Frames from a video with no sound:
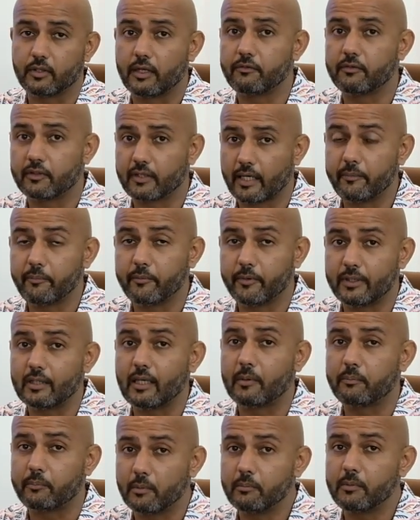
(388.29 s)
Grab with
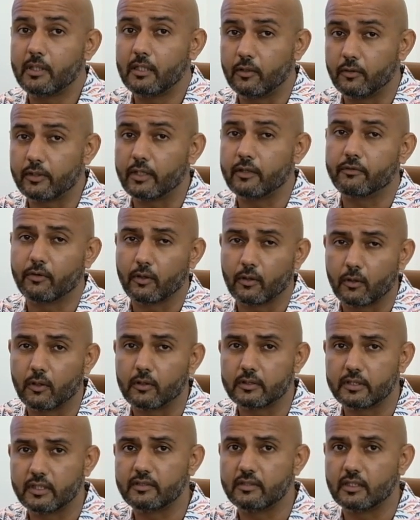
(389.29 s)
are probably looking for
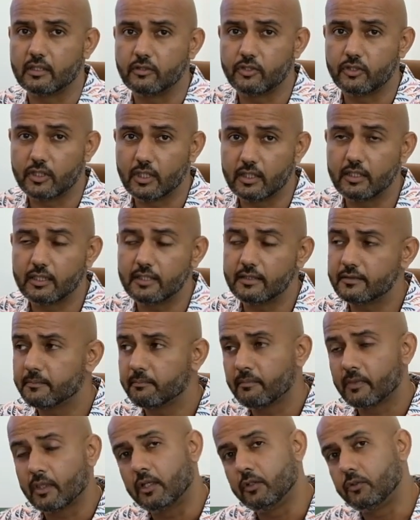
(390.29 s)
long distance journeys
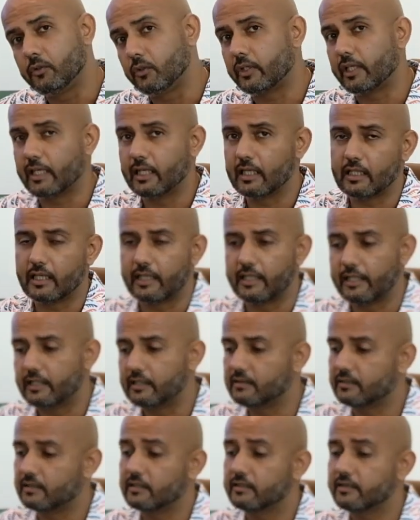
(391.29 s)
to KLIA
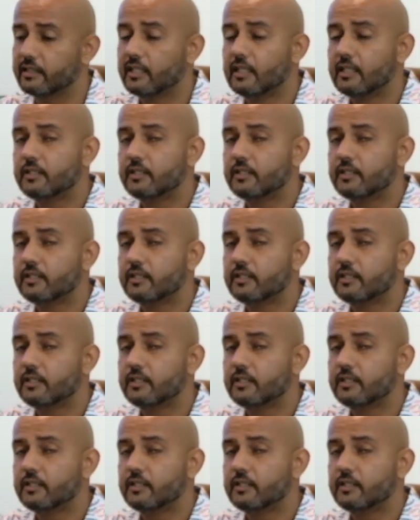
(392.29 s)
and such.